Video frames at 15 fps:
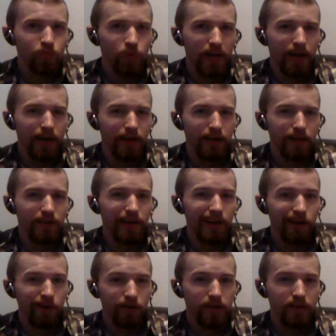had
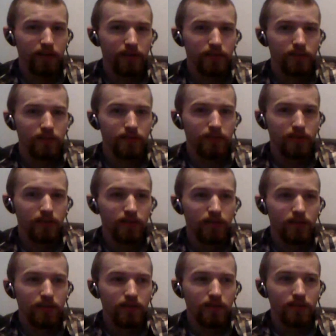Erika,
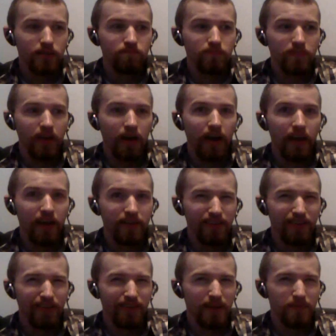
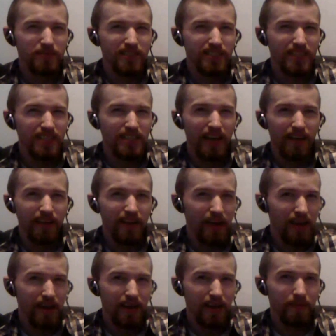Enya, her name's Ena,
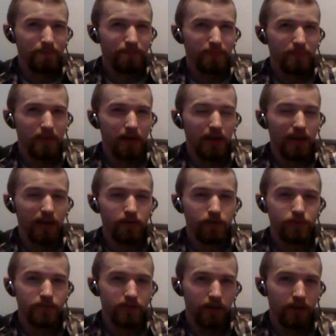and
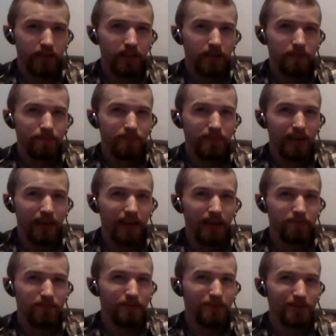Kusanagi. And
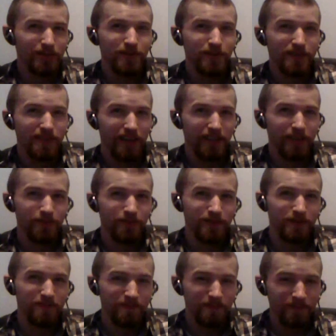pretty much Kusanagi
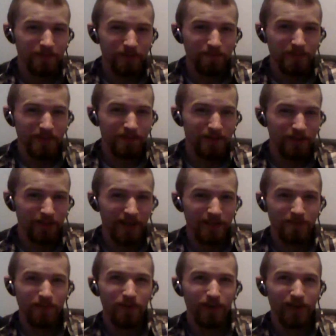was
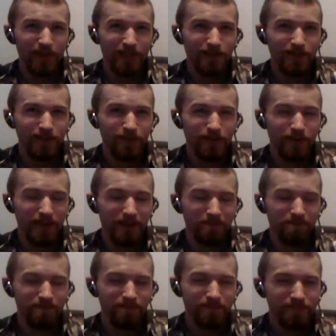transported to
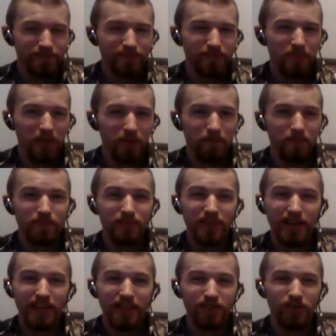
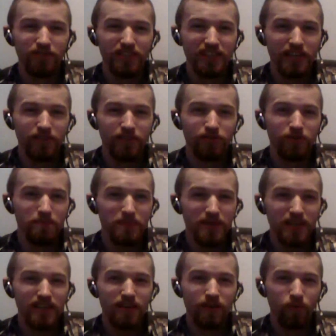it's called the
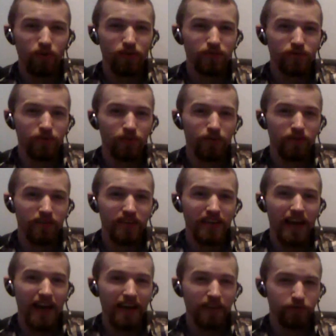intermediate world, or
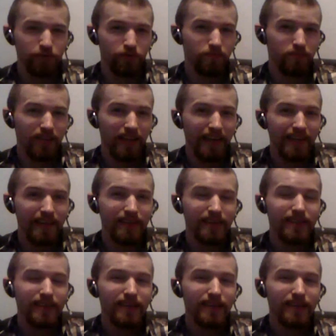the astral plane.